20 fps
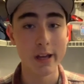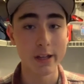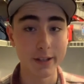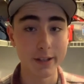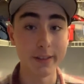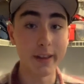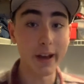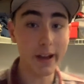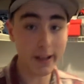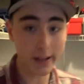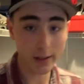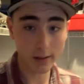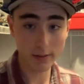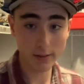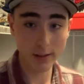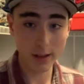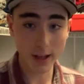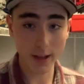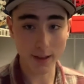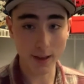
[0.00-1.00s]
tonight
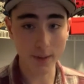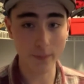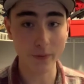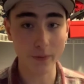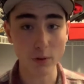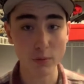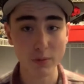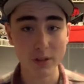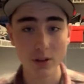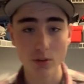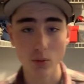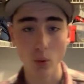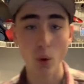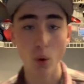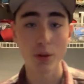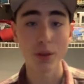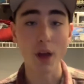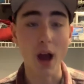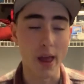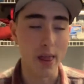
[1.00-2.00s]
as I'm filming this
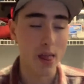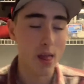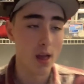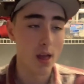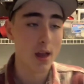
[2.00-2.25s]
or not.